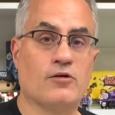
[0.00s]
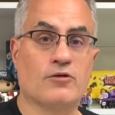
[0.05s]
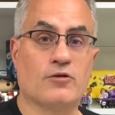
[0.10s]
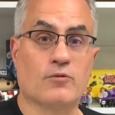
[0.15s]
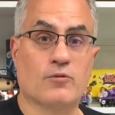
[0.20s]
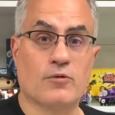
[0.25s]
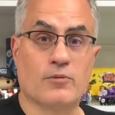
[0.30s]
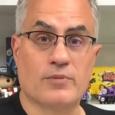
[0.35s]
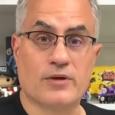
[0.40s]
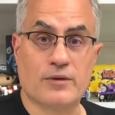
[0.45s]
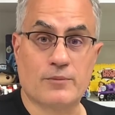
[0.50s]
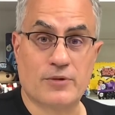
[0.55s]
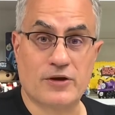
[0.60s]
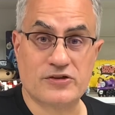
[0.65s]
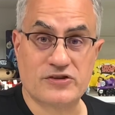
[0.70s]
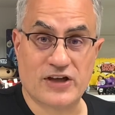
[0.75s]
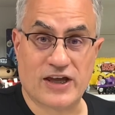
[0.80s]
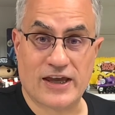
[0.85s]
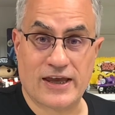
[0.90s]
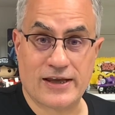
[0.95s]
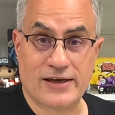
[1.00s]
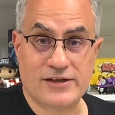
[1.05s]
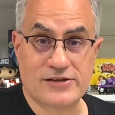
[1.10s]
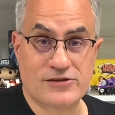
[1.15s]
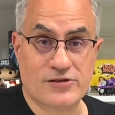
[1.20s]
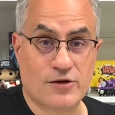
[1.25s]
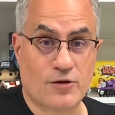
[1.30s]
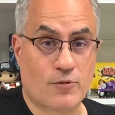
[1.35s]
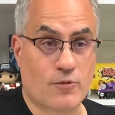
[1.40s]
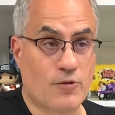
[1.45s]
There won't be a bunch of edits
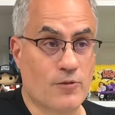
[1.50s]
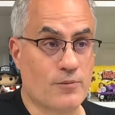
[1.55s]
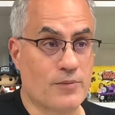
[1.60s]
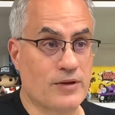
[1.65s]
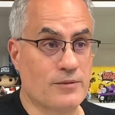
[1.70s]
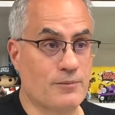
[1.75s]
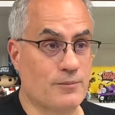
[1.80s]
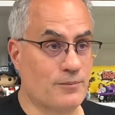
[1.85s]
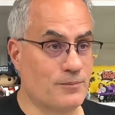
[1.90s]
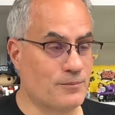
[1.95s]
and there won't be a